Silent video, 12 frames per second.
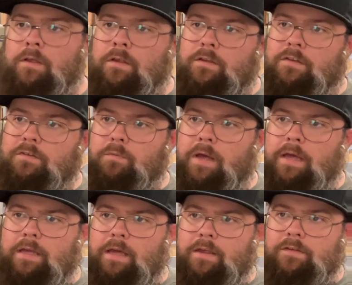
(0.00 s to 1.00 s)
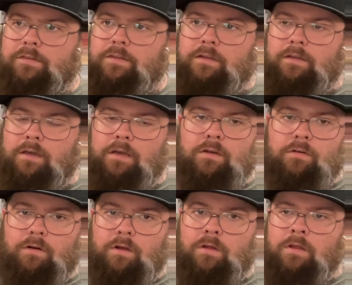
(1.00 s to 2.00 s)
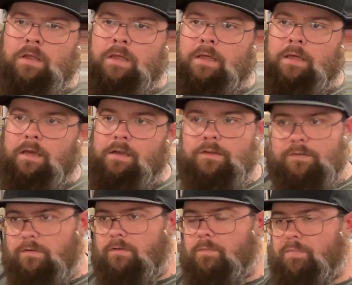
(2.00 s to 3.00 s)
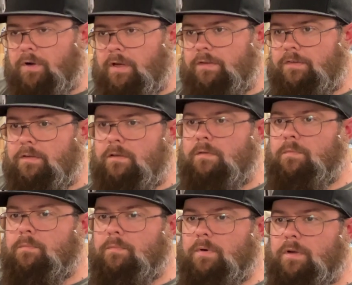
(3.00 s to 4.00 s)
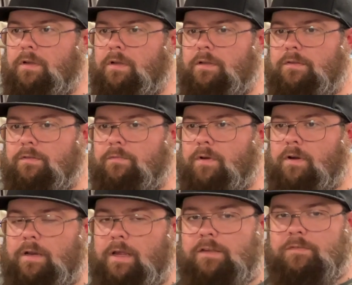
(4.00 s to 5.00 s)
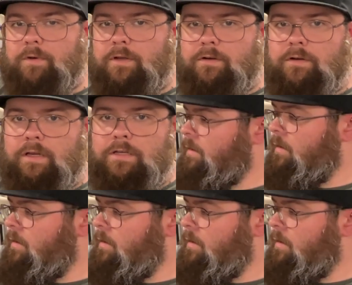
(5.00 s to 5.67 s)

Swag has the Incra. It is a little pricey, but it is a very nice miter gauge.